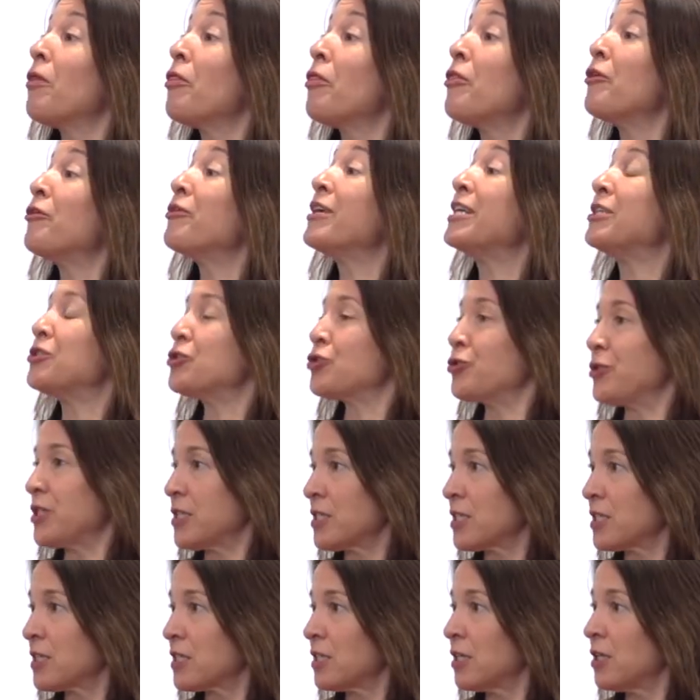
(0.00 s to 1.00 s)
their
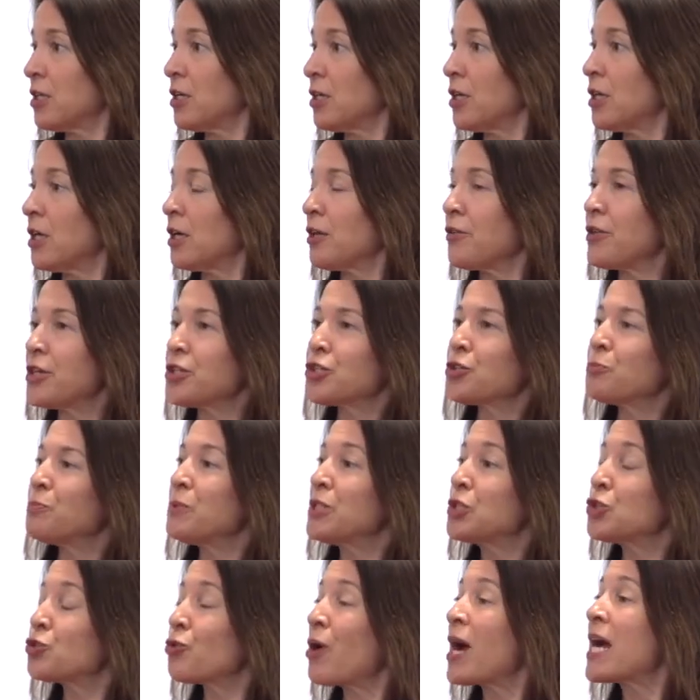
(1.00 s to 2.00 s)
interests? They should
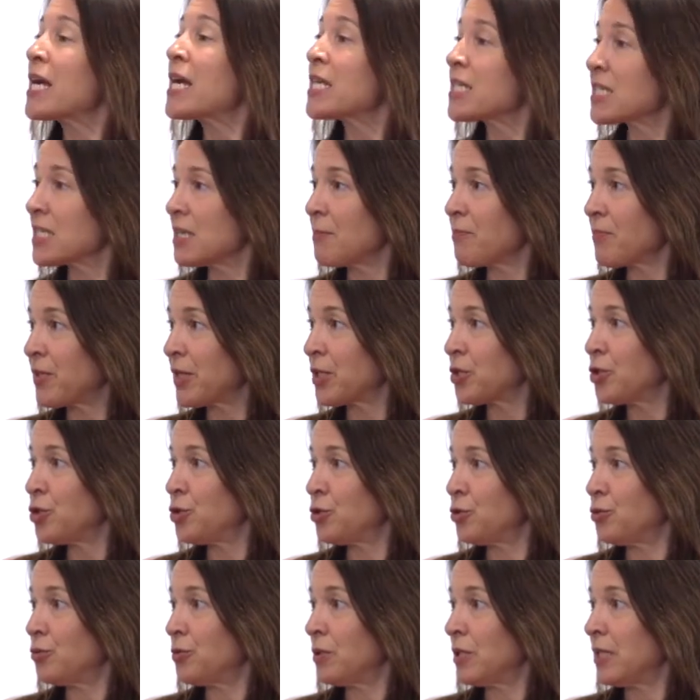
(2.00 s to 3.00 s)
be trying something
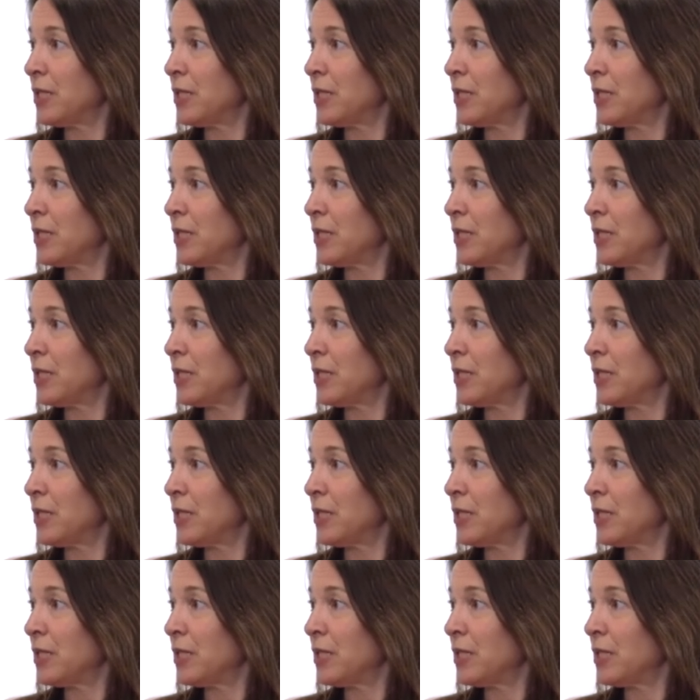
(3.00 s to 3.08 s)
new.